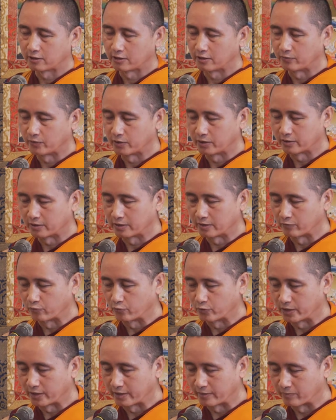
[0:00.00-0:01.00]
Even if
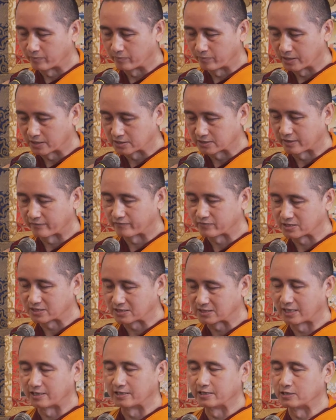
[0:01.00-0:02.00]
we must have
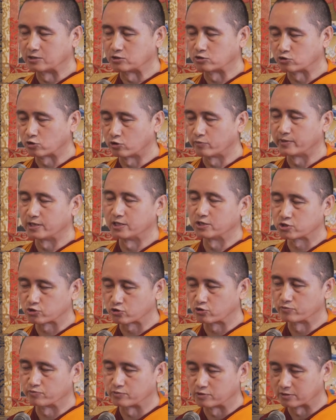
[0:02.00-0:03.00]
studied so many
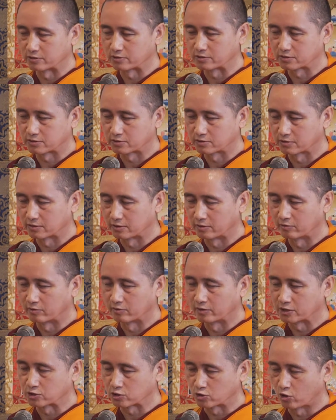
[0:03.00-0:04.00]
scriptures, you
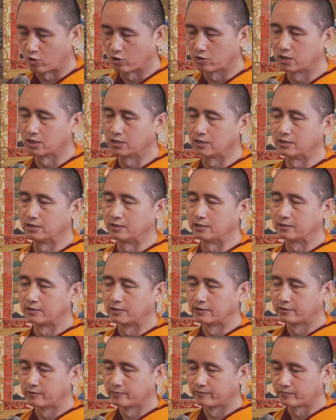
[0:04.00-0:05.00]
know, scholarly,
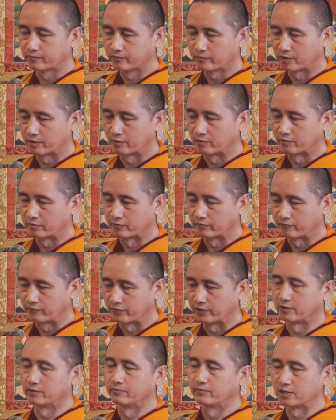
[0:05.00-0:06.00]
you know,
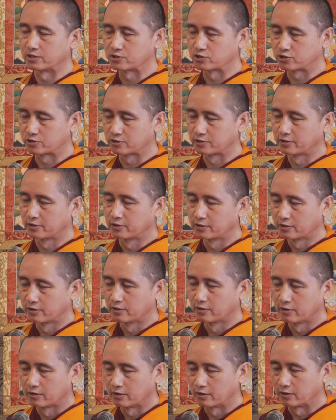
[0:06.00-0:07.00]
very much
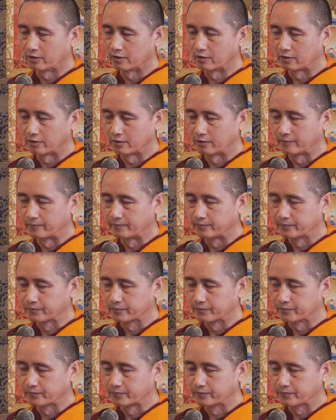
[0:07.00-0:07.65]
uh,